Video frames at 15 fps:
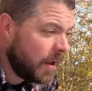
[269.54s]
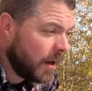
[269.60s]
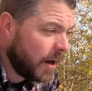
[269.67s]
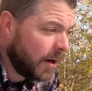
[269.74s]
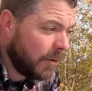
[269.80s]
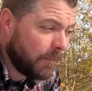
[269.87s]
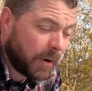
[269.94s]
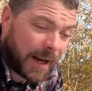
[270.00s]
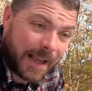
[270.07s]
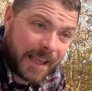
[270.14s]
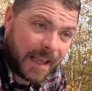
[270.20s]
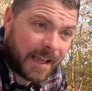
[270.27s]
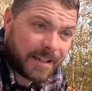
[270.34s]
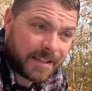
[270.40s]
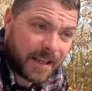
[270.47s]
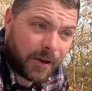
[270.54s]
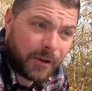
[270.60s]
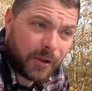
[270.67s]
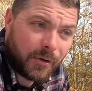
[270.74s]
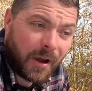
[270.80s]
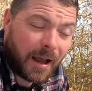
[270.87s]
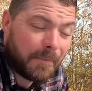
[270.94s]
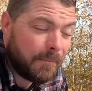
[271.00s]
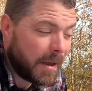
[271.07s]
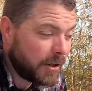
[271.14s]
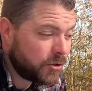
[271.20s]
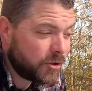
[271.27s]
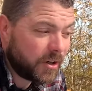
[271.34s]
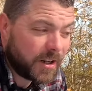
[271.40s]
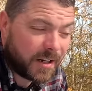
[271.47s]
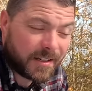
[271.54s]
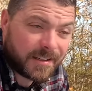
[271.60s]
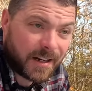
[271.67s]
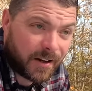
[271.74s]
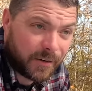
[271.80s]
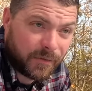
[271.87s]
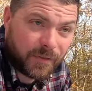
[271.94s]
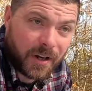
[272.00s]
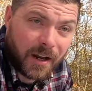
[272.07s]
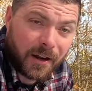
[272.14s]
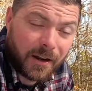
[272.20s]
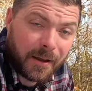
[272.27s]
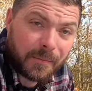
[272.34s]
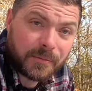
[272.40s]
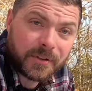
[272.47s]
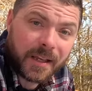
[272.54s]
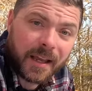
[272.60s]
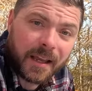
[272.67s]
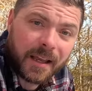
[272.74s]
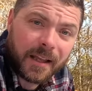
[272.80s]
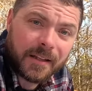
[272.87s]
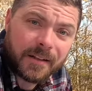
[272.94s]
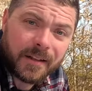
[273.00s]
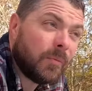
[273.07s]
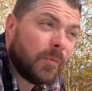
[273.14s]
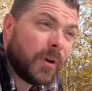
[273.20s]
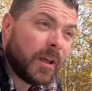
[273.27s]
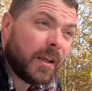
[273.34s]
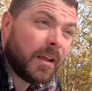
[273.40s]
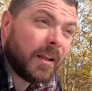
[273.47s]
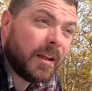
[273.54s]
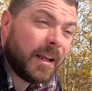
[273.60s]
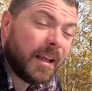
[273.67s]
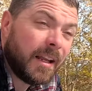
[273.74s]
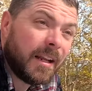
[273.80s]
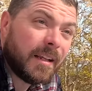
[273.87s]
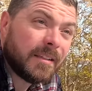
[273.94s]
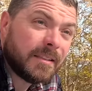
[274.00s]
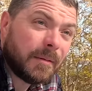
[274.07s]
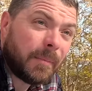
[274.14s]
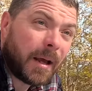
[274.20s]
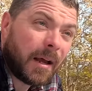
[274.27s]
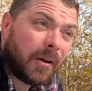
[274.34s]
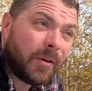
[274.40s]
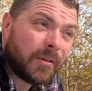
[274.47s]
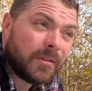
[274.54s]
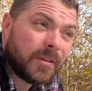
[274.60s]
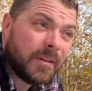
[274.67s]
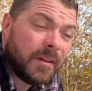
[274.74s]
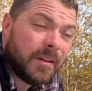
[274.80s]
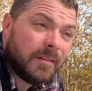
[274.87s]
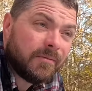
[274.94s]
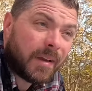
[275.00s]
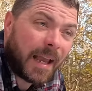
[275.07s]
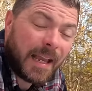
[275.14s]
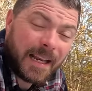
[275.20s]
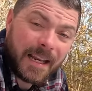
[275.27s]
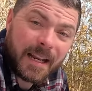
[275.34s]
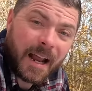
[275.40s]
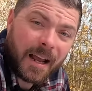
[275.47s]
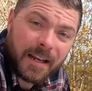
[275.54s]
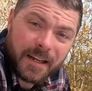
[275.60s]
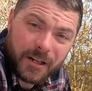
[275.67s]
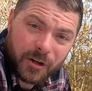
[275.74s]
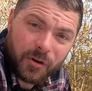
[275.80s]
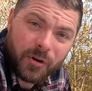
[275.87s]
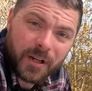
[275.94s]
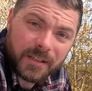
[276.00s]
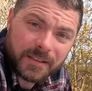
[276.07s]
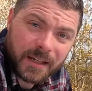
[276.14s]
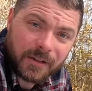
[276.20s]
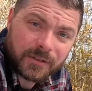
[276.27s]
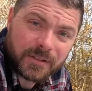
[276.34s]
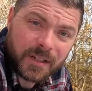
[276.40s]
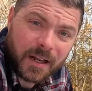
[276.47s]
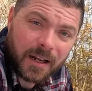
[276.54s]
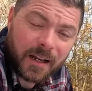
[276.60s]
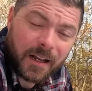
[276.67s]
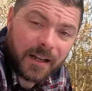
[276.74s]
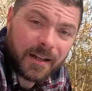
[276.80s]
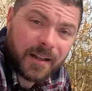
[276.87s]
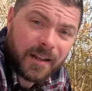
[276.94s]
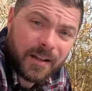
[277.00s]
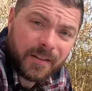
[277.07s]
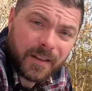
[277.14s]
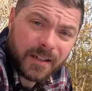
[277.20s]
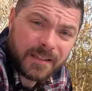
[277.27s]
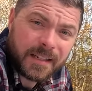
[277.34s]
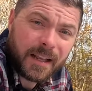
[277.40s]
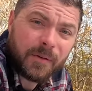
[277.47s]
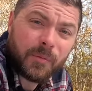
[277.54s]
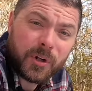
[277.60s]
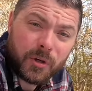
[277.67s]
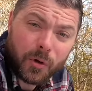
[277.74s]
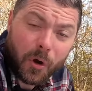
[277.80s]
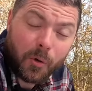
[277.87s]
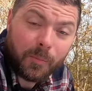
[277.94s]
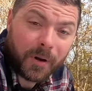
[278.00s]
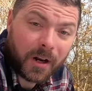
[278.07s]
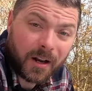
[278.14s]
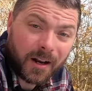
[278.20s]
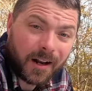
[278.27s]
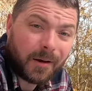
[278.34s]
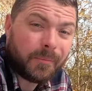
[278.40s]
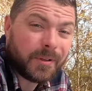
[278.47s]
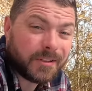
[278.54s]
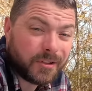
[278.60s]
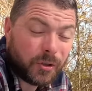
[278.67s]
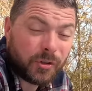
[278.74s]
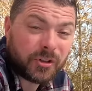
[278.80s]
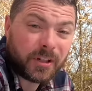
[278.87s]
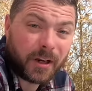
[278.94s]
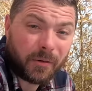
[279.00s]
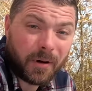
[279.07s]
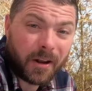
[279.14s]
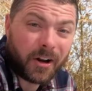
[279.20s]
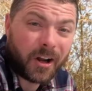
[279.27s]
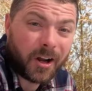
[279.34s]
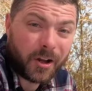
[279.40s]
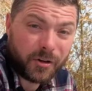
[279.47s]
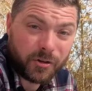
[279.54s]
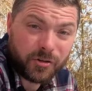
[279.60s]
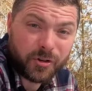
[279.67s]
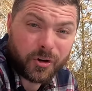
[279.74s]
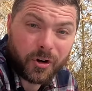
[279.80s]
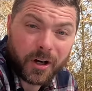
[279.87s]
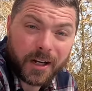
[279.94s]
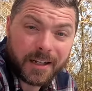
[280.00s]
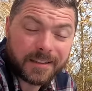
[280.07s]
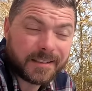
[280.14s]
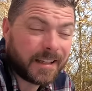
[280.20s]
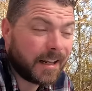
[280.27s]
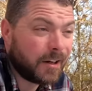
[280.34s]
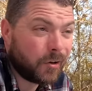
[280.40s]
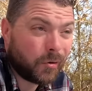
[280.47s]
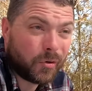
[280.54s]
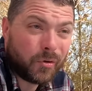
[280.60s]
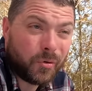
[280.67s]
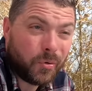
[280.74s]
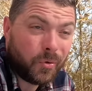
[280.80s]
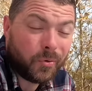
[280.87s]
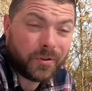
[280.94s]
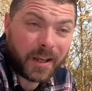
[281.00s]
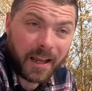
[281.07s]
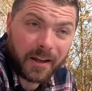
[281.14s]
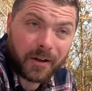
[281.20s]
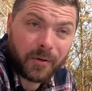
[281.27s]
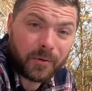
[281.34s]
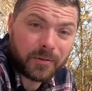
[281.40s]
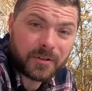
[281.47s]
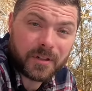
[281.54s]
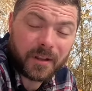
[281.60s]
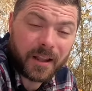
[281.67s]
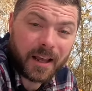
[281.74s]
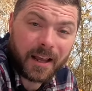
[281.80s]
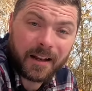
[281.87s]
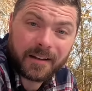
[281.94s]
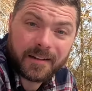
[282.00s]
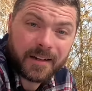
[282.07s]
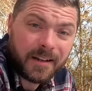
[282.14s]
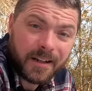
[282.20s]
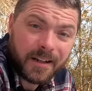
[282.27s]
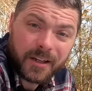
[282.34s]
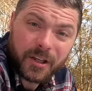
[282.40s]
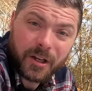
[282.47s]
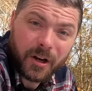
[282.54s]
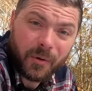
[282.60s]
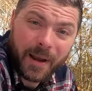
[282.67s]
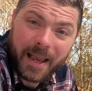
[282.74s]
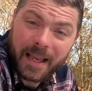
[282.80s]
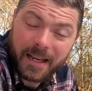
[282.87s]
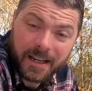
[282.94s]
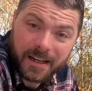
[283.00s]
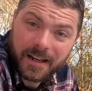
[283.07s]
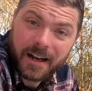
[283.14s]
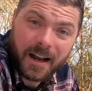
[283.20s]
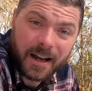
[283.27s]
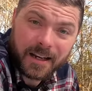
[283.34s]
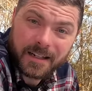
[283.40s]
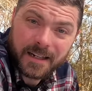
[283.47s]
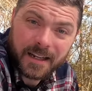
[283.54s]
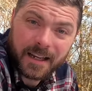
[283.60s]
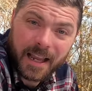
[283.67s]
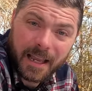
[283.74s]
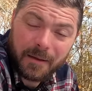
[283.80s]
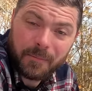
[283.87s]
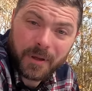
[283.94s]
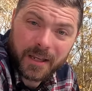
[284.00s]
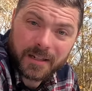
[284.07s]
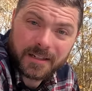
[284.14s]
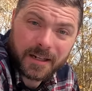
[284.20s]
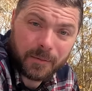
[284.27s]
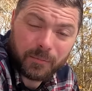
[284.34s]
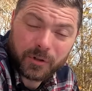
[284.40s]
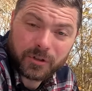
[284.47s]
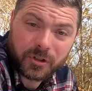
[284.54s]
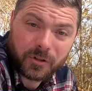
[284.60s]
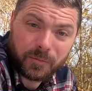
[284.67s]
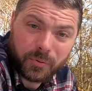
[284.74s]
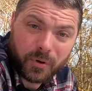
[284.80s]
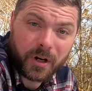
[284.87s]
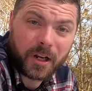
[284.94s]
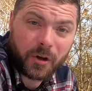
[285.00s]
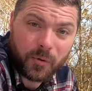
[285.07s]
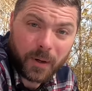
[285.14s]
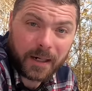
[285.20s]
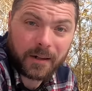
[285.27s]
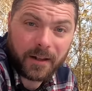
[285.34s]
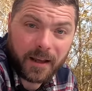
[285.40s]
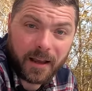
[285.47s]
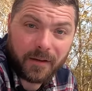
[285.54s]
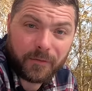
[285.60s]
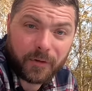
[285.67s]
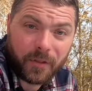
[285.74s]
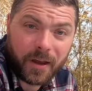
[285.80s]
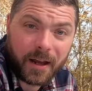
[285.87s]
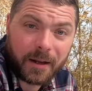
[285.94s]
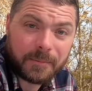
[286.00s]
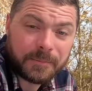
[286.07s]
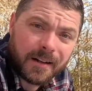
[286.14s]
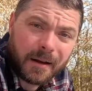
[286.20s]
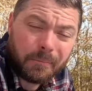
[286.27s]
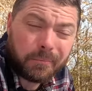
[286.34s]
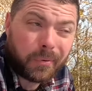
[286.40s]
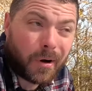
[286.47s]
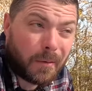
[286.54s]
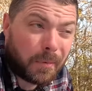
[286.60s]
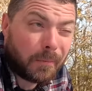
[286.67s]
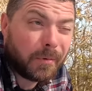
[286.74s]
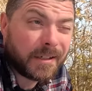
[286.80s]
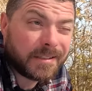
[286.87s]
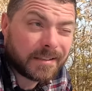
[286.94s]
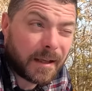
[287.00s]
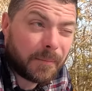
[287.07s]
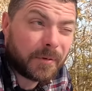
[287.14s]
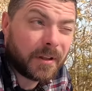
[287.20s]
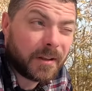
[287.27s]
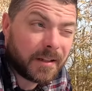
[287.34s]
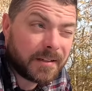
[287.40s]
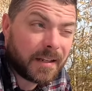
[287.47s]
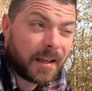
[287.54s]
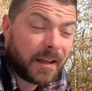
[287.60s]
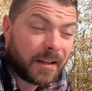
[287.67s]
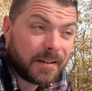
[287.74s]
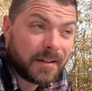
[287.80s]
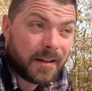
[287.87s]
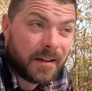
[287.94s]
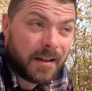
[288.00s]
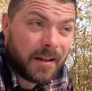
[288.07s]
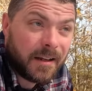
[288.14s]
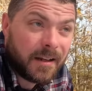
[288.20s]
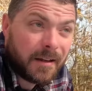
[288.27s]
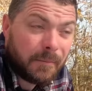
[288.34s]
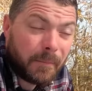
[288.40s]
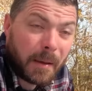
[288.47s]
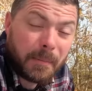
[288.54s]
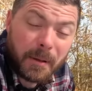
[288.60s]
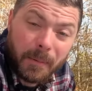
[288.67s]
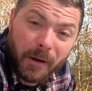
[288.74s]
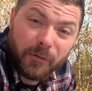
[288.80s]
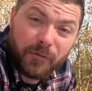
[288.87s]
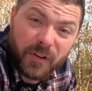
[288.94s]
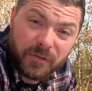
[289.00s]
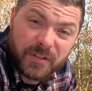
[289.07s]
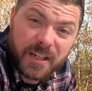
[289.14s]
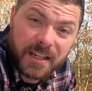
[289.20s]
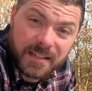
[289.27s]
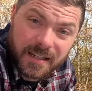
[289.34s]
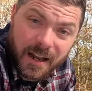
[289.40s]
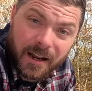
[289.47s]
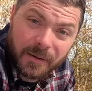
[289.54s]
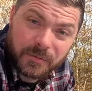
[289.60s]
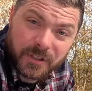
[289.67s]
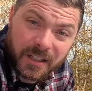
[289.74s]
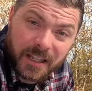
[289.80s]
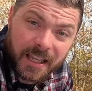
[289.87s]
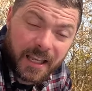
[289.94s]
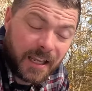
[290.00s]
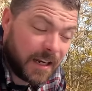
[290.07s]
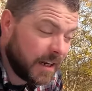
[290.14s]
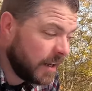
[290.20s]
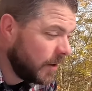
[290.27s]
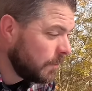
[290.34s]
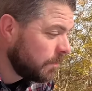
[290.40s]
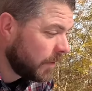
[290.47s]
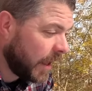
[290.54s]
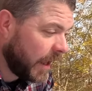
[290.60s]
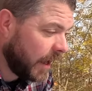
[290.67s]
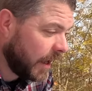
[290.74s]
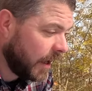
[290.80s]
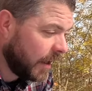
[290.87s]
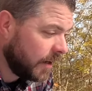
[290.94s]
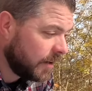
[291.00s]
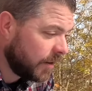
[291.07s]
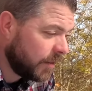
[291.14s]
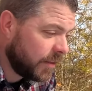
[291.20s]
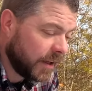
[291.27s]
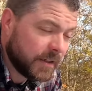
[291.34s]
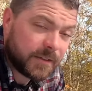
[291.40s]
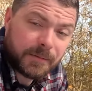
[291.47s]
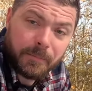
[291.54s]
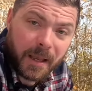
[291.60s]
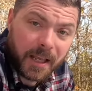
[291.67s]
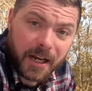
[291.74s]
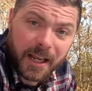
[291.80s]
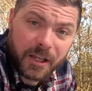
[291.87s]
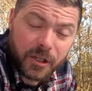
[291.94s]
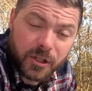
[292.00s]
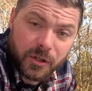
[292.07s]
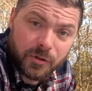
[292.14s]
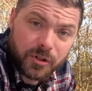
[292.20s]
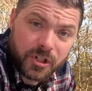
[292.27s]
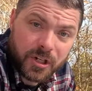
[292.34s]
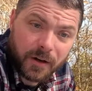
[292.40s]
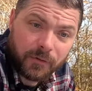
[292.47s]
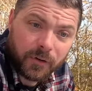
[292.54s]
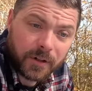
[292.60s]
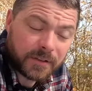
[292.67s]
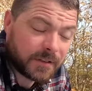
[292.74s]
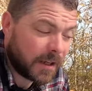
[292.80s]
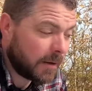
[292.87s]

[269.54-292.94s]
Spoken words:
But I can tell you, I measured it a ton of times, and when it is about 80, 90 degrees outside, the tent, when you open it up, is usually around 100 degrees, and it'll cool down to that, 80 to 90 ambient temperature pretty quickly after that. I probably slept in the tent maybe about 15 times in the heat, and this made a huge difference.